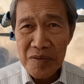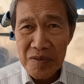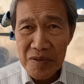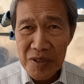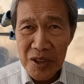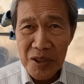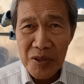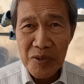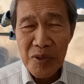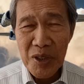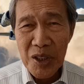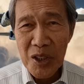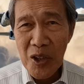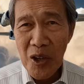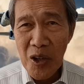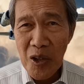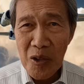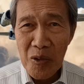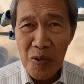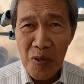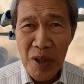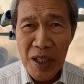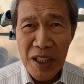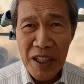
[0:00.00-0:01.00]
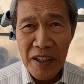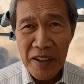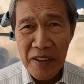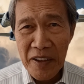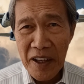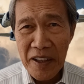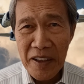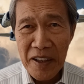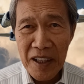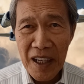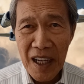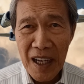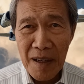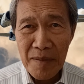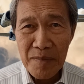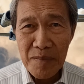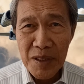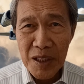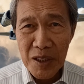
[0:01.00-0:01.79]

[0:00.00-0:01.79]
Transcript: you know, we call one another up,